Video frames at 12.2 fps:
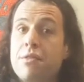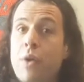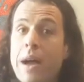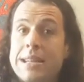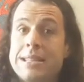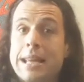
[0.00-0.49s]

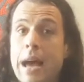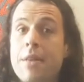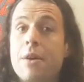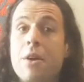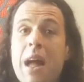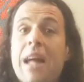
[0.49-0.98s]
try it
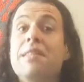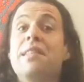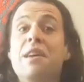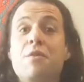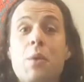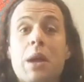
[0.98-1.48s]
together and
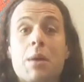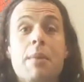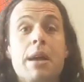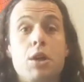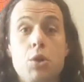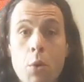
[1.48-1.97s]
see if we can
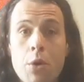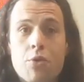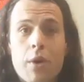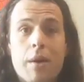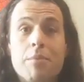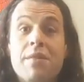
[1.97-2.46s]
make your
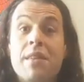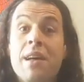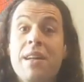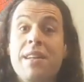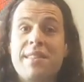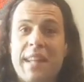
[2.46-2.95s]
drums
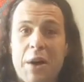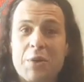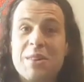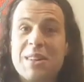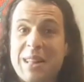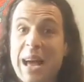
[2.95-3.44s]

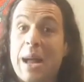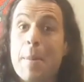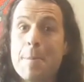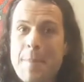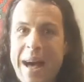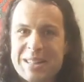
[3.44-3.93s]
sound like
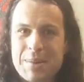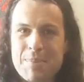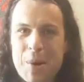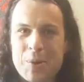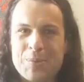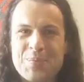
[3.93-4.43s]

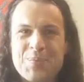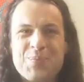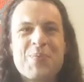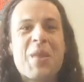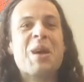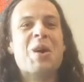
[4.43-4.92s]
patapon.
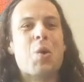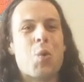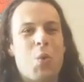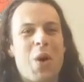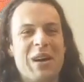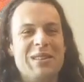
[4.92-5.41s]

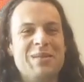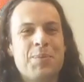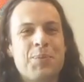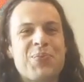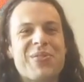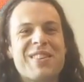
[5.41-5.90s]
One,
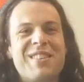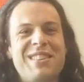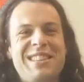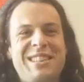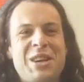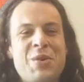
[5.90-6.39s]

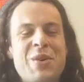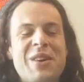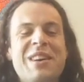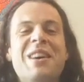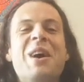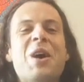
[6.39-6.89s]
two,
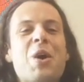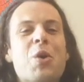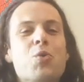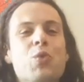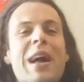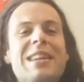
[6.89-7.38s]

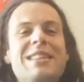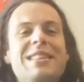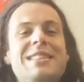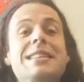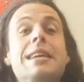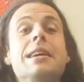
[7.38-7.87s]

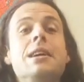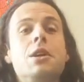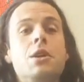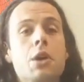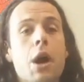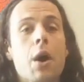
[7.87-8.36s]
ready,
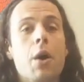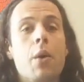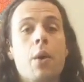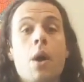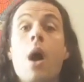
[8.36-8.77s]
go.